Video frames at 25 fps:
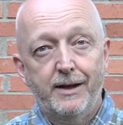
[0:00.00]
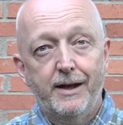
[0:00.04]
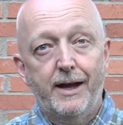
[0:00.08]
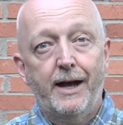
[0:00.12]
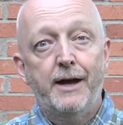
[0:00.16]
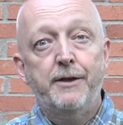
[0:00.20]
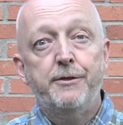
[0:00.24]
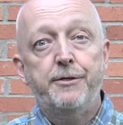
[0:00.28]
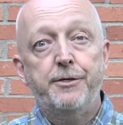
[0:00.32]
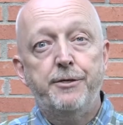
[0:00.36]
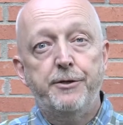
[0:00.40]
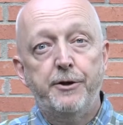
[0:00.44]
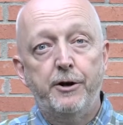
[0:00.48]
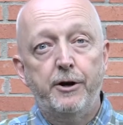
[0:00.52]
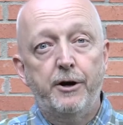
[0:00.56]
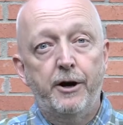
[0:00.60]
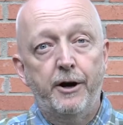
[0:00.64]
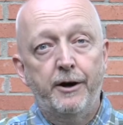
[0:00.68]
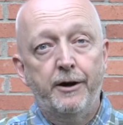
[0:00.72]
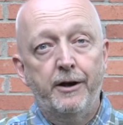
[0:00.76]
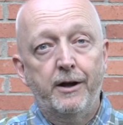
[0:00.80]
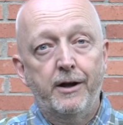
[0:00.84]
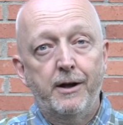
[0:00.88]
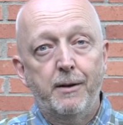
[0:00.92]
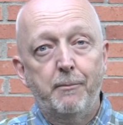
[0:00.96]
And
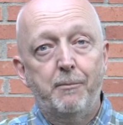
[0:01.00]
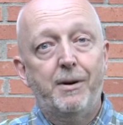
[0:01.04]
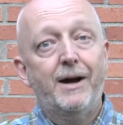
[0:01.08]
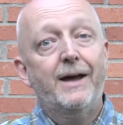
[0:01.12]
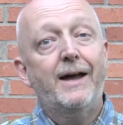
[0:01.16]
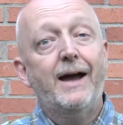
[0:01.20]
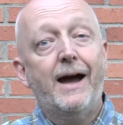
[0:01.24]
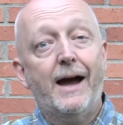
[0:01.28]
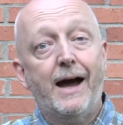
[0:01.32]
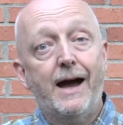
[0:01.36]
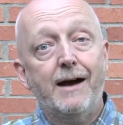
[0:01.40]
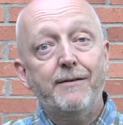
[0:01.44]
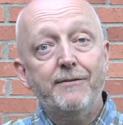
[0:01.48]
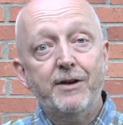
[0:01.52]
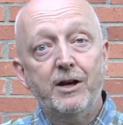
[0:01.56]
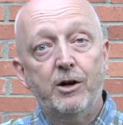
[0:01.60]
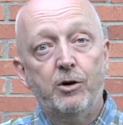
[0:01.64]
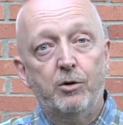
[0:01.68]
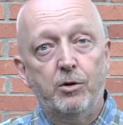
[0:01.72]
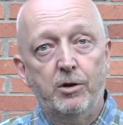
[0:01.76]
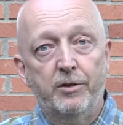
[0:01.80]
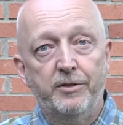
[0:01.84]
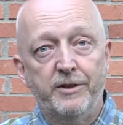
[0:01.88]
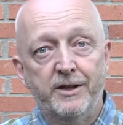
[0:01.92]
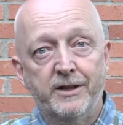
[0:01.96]
third, by having
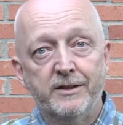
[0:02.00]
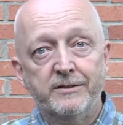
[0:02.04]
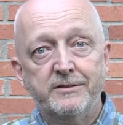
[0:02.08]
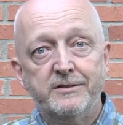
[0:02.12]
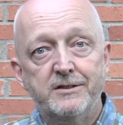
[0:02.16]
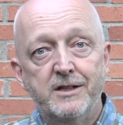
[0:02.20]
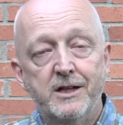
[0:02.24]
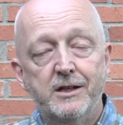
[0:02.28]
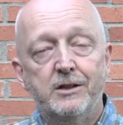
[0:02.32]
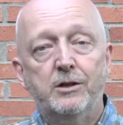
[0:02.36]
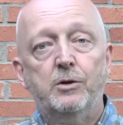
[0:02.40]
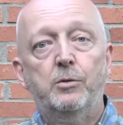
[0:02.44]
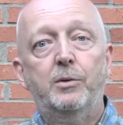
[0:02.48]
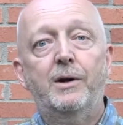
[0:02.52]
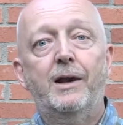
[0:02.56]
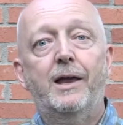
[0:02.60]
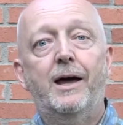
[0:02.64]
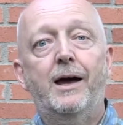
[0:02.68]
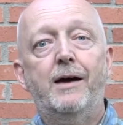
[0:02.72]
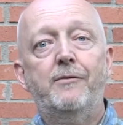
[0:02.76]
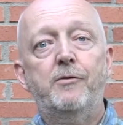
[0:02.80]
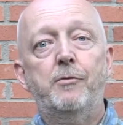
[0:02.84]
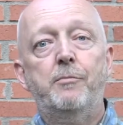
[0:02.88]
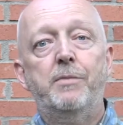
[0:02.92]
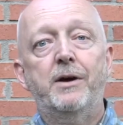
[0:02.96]
all this, you will
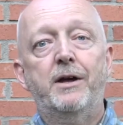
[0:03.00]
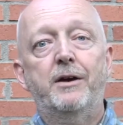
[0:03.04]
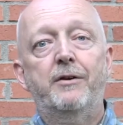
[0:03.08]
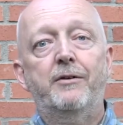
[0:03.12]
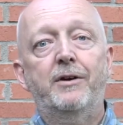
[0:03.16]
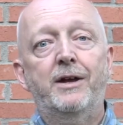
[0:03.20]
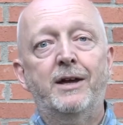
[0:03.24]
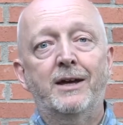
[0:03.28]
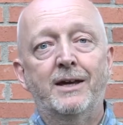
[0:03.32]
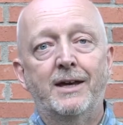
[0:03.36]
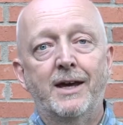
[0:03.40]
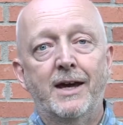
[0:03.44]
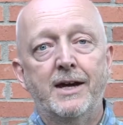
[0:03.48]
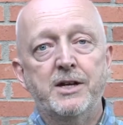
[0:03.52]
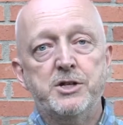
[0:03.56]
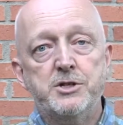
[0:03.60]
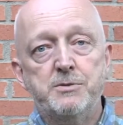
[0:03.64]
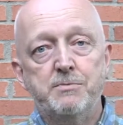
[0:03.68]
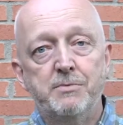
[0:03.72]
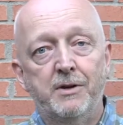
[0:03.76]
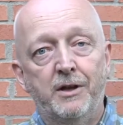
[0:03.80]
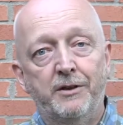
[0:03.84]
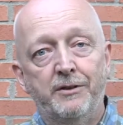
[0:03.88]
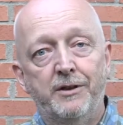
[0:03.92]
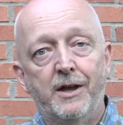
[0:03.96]
have a better
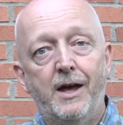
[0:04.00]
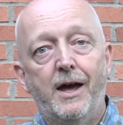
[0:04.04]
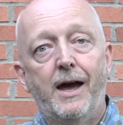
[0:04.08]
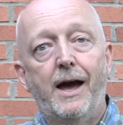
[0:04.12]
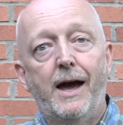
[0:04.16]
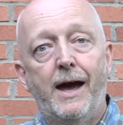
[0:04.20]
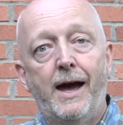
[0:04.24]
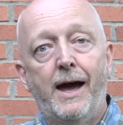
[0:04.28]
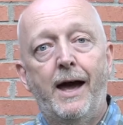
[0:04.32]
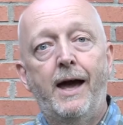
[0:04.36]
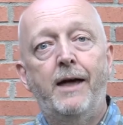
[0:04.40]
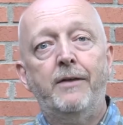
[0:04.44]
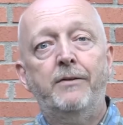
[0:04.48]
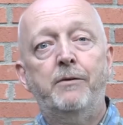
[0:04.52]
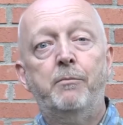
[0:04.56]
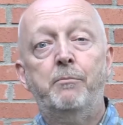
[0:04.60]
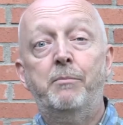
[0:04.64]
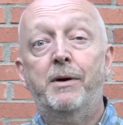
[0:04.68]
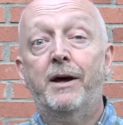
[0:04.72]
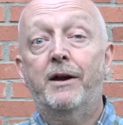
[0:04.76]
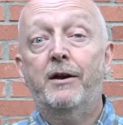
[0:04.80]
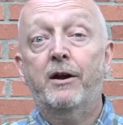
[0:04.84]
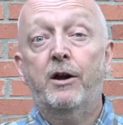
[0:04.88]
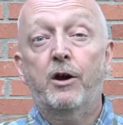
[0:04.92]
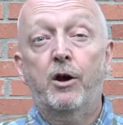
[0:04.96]
engagement and
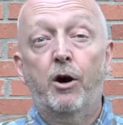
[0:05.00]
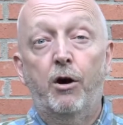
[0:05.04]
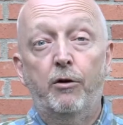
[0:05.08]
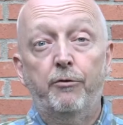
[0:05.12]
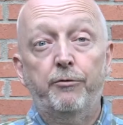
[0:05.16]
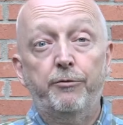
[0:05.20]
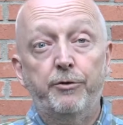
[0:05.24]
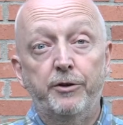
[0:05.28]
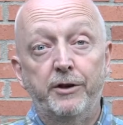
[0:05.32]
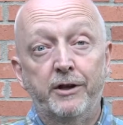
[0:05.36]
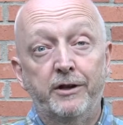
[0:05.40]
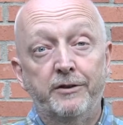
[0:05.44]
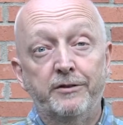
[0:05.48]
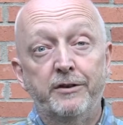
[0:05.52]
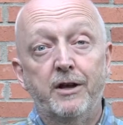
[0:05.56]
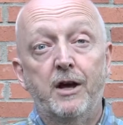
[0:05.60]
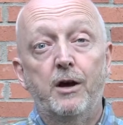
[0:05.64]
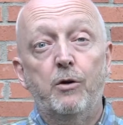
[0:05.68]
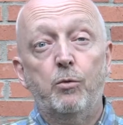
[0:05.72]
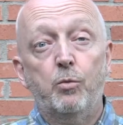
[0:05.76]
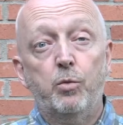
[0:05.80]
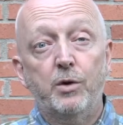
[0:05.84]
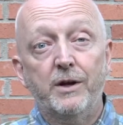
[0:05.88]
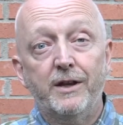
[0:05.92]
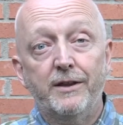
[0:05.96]
better confidence
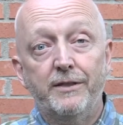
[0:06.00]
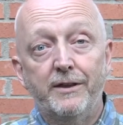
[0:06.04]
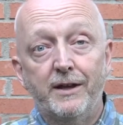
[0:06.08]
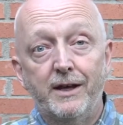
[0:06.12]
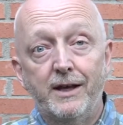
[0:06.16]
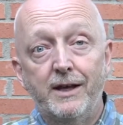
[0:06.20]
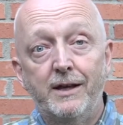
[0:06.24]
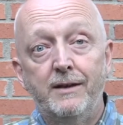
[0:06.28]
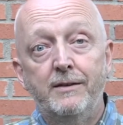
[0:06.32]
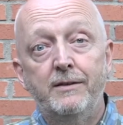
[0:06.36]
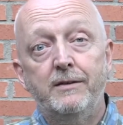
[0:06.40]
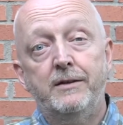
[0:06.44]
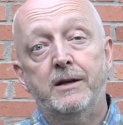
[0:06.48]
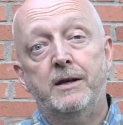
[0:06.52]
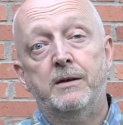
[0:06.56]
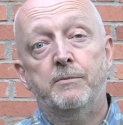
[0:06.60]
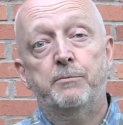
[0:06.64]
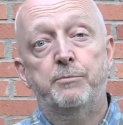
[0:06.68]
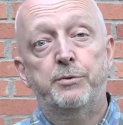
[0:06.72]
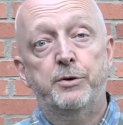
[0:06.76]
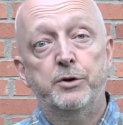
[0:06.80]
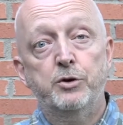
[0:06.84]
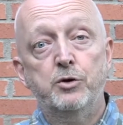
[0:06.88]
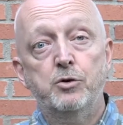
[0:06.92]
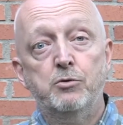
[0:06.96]
within the
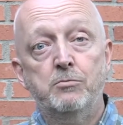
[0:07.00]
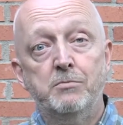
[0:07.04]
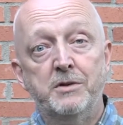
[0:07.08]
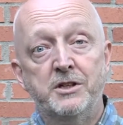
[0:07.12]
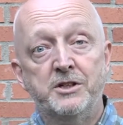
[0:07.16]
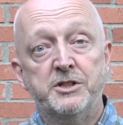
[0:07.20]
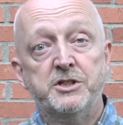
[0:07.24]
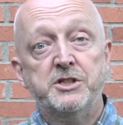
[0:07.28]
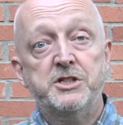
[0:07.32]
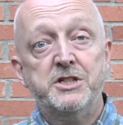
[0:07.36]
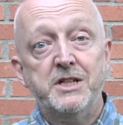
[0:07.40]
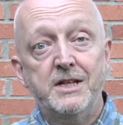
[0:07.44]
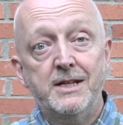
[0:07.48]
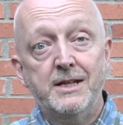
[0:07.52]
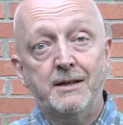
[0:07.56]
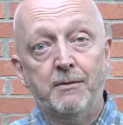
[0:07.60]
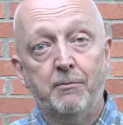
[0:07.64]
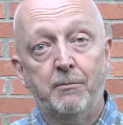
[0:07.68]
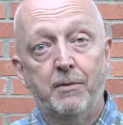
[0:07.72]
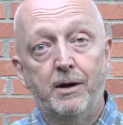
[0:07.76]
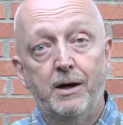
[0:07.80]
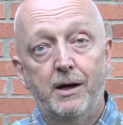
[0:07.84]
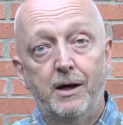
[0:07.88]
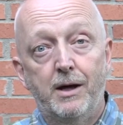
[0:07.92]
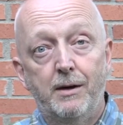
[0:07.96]
improvement
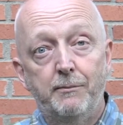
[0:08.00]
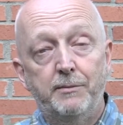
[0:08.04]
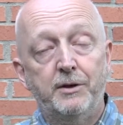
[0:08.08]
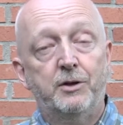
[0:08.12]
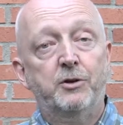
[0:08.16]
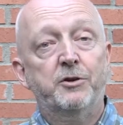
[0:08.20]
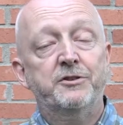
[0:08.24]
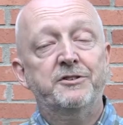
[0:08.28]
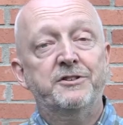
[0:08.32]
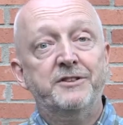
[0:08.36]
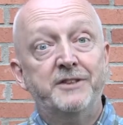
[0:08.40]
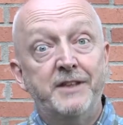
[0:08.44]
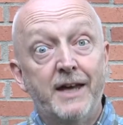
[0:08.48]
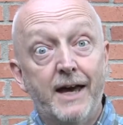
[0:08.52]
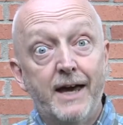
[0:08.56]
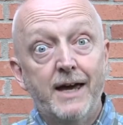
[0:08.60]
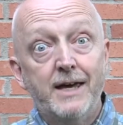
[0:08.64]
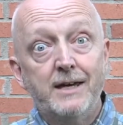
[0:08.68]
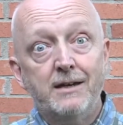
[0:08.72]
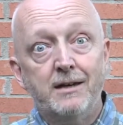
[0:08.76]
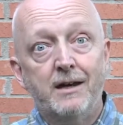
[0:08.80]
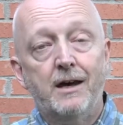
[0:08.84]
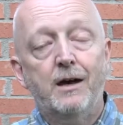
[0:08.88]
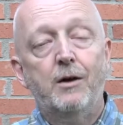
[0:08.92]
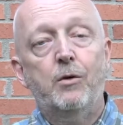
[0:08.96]
team because
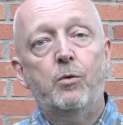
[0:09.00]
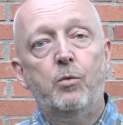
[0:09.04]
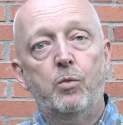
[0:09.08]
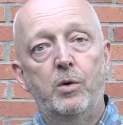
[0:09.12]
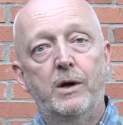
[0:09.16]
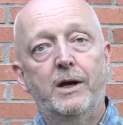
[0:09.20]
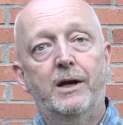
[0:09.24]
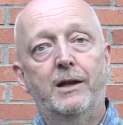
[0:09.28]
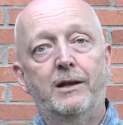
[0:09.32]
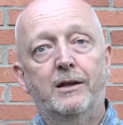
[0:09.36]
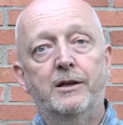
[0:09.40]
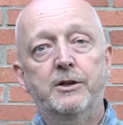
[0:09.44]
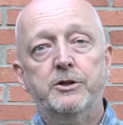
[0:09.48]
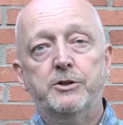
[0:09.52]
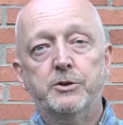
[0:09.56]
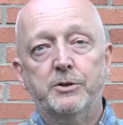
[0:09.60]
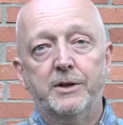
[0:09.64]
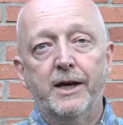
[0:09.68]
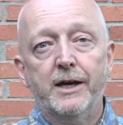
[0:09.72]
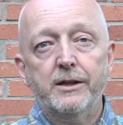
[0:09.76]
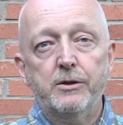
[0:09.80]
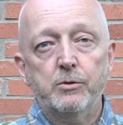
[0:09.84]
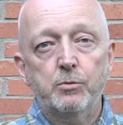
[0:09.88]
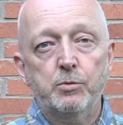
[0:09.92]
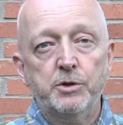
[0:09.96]
they will,
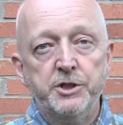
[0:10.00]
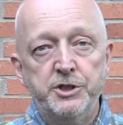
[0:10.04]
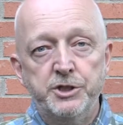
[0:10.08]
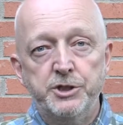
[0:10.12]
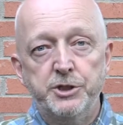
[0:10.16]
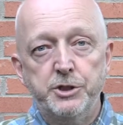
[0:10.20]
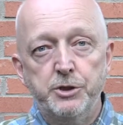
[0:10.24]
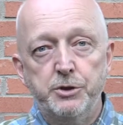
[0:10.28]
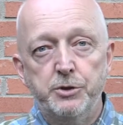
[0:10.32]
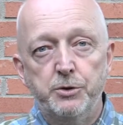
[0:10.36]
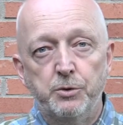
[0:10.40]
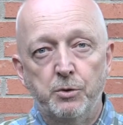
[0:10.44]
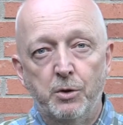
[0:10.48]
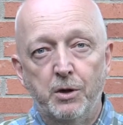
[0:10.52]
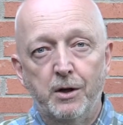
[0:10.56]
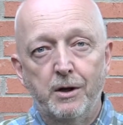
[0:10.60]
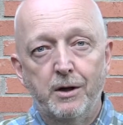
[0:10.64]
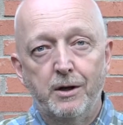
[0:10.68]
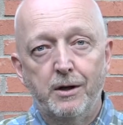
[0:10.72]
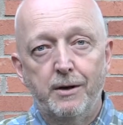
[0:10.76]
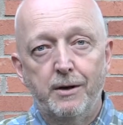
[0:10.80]
together with you,